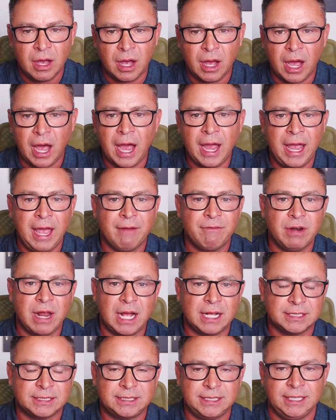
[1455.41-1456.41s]
I have
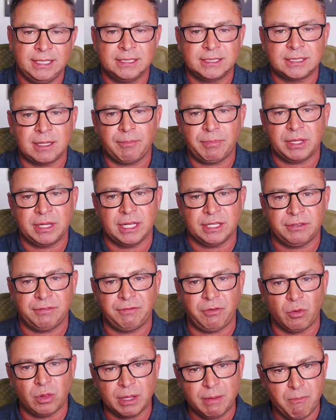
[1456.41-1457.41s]
not seen something that's
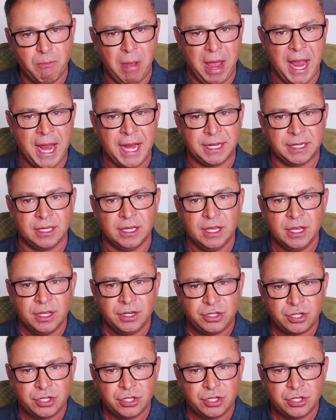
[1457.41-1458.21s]
fully baked